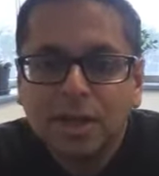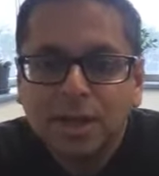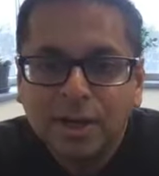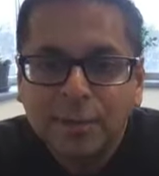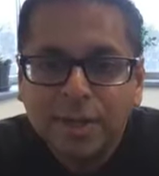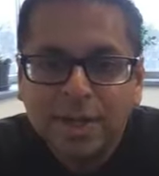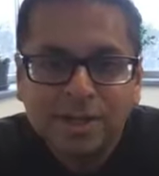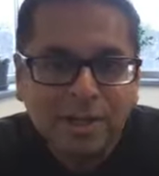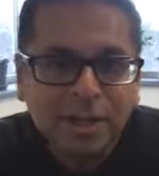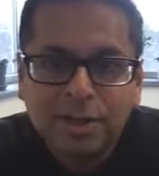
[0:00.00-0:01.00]
um, that
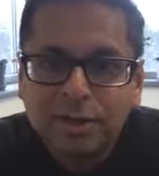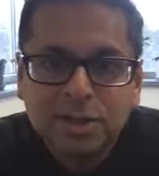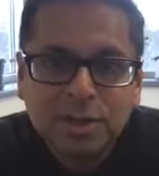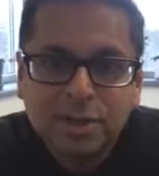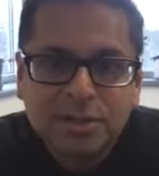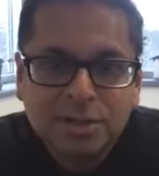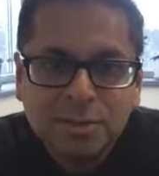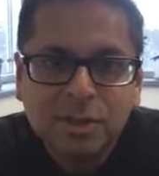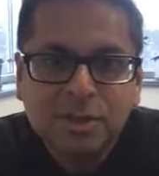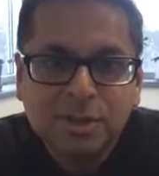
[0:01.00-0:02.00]
like our insurance
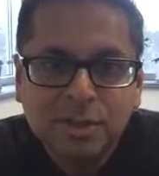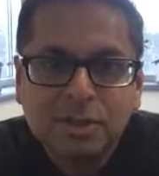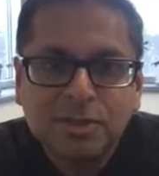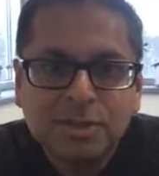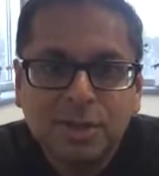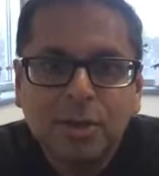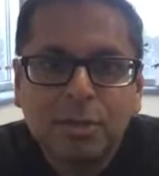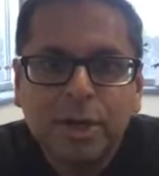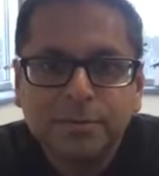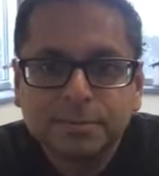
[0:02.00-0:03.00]
community should should know
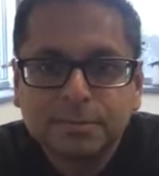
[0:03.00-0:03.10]
about?